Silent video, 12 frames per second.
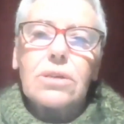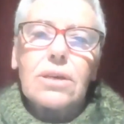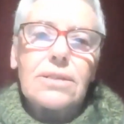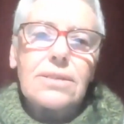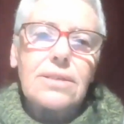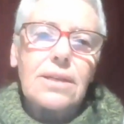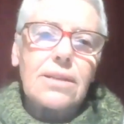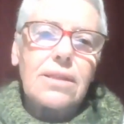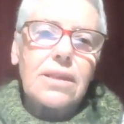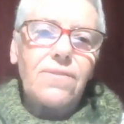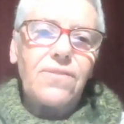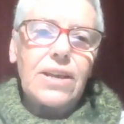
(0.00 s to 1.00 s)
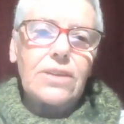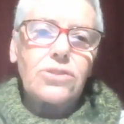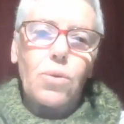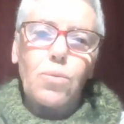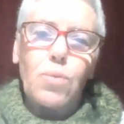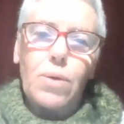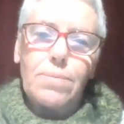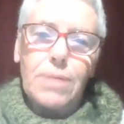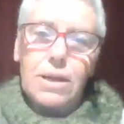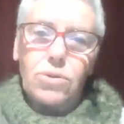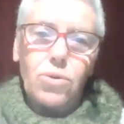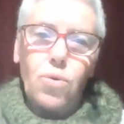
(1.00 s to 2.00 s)
consider the effects on
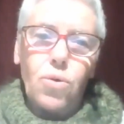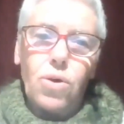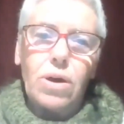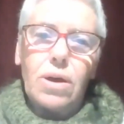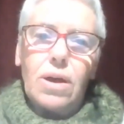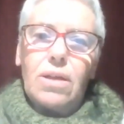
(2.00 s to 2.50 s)
women, nor